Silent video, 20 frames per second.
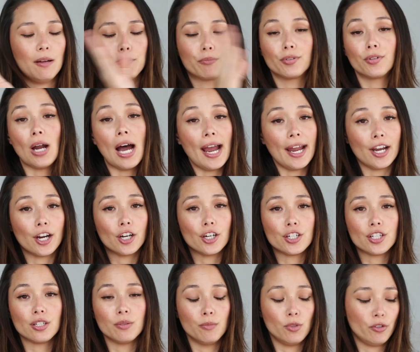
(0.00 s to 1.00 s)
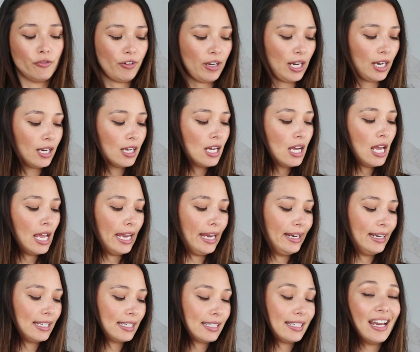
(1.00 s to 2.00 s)
prior to moving,
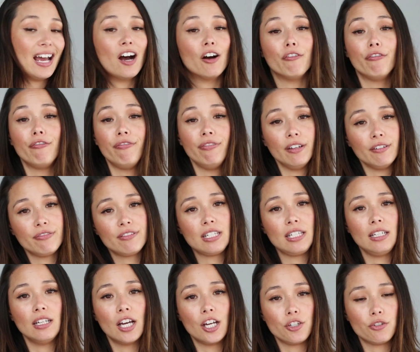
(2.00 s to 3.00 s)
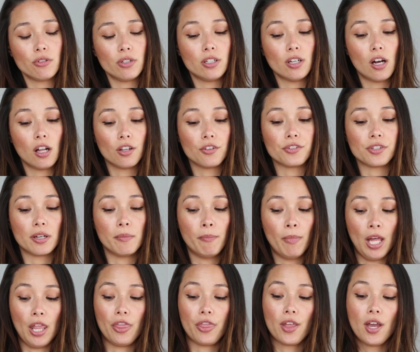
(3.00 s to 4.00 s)
it is now $1,500 a
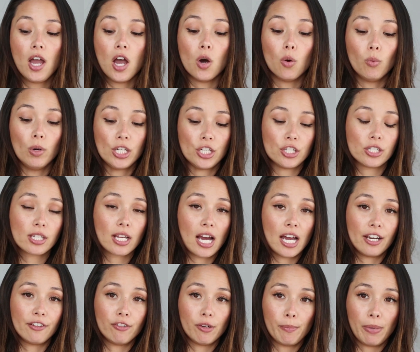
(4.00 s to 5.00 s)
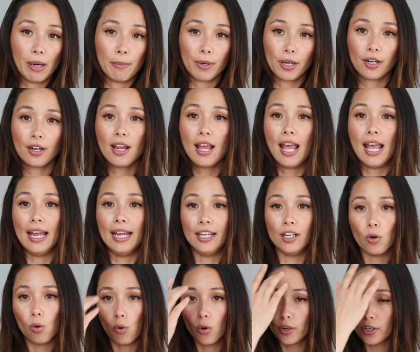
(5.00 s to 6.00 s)
month, which is kind of a bummer.
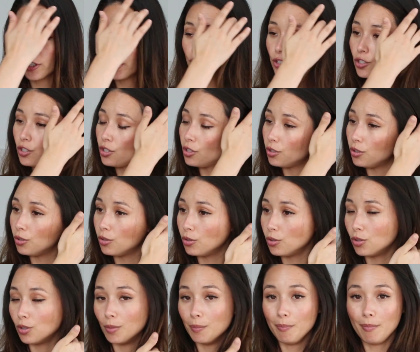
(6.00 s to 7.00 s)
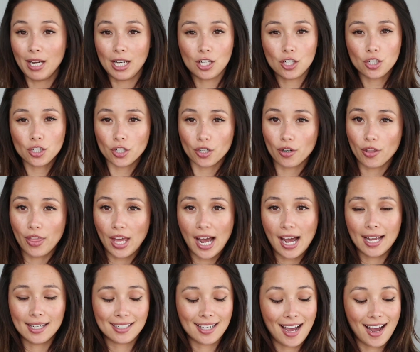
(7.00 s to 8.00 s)
In order to make sure
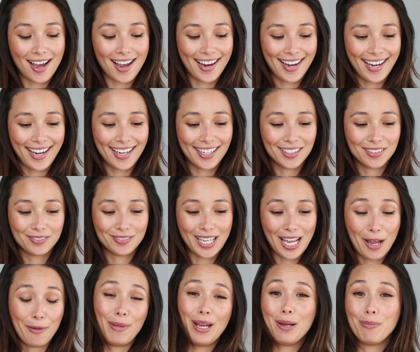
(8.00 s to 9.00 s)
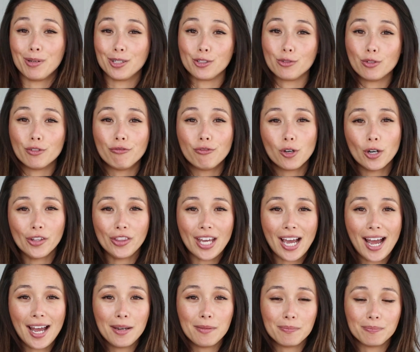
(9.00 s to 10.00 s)
that I am able to afford
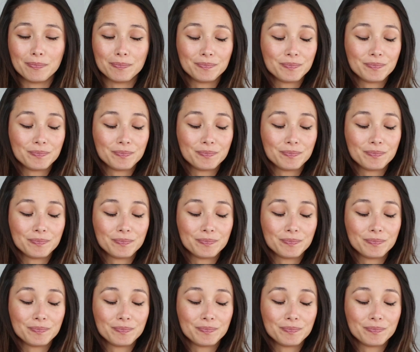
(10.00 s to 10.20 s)
that,